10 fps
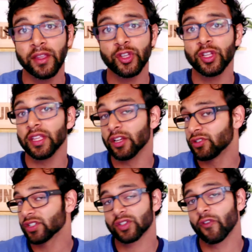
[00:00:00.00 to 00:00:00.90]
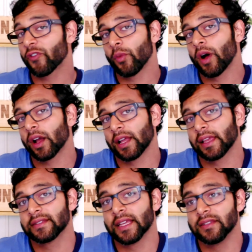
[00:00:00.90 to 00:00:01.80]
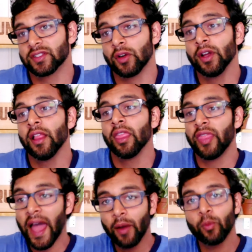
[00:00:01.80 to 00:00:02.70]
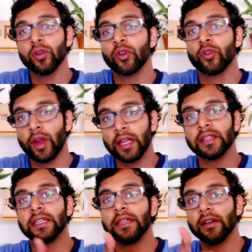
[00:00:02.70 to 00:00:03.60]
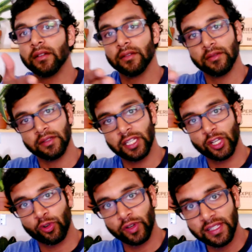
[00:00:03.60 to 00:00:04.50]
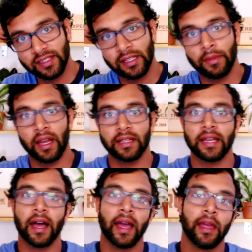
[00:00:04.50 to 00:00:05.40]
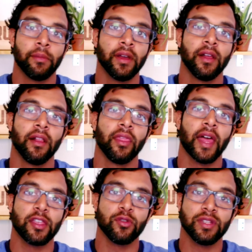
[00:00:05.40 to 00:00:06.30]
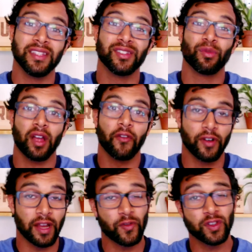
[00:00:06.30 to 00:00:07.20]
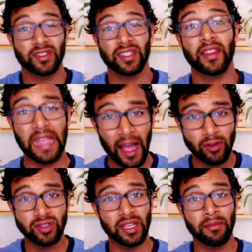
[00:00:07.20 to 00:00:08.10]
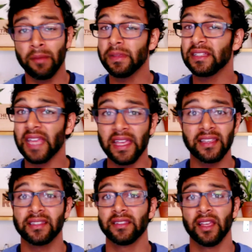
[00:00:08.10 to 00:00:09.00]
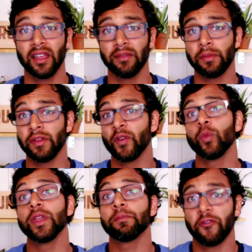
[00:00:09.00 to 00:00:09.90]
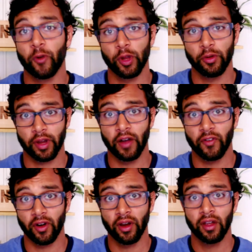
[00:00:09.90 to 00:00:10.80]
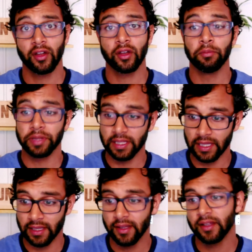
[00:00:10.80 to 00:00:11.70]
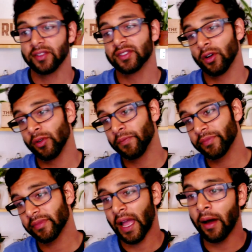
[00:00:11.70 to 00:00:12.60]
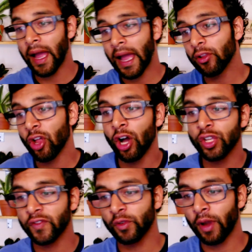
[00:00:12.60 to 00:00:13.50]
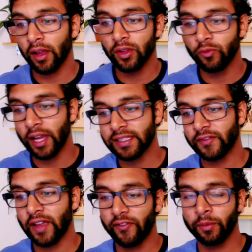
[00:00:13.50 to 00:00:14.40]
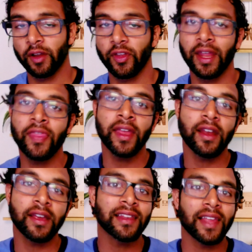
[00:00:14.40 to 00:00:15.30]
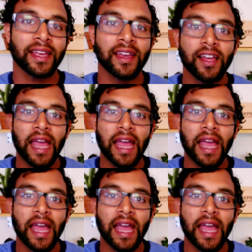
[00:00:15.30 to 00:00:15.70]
you know, just go for a walk, like I said. So that will greatly decrease the amount of time that you need to recover. Now, if you just sit on the couch, it might be days, maybe even a week before you recover completely. So how long you have to rest after half a marathon. And then again, like,